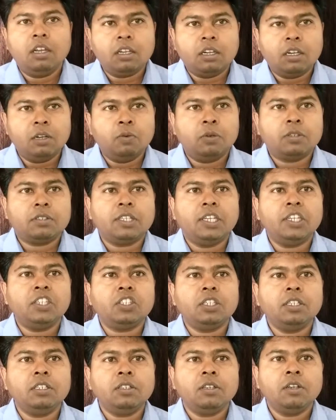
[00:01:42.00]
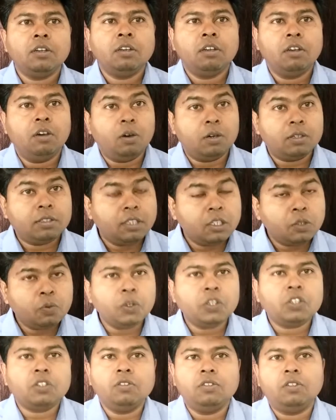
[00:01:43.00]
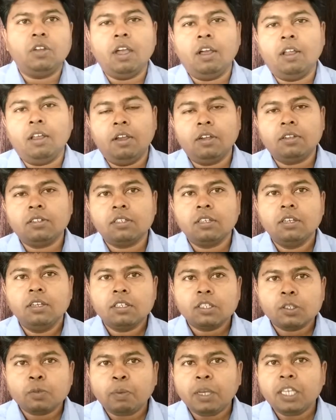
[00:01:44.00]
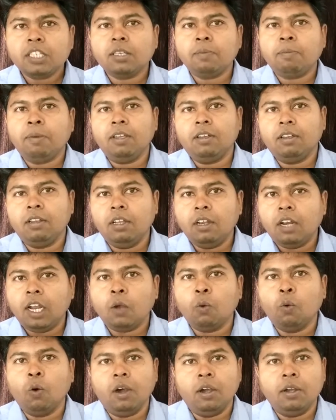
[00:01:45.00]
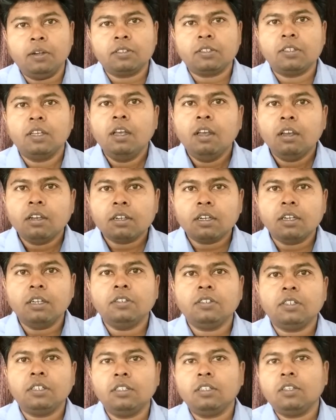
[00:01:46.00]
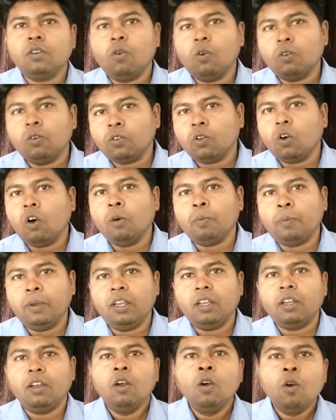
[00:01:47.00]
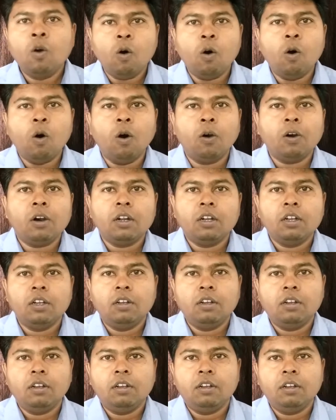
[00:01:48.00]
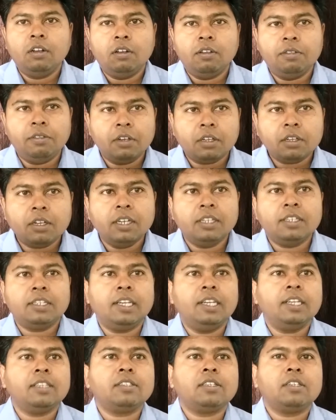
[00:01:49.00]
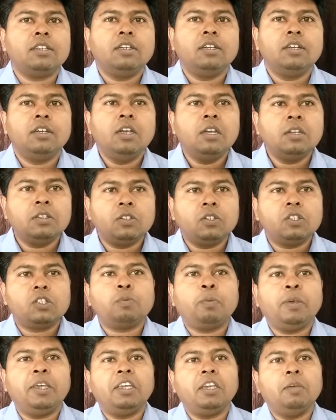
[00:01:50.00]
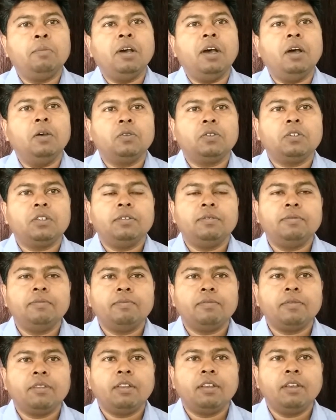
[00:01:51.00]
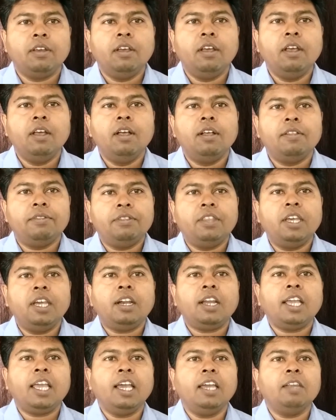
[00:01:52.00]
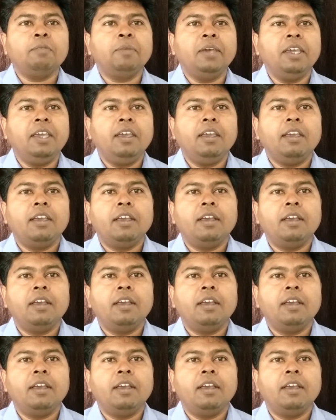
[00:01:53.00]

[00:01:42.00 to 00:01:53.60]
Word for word: Conversation or situational dialogues specifically requires content or topic or the context to speak about. There can be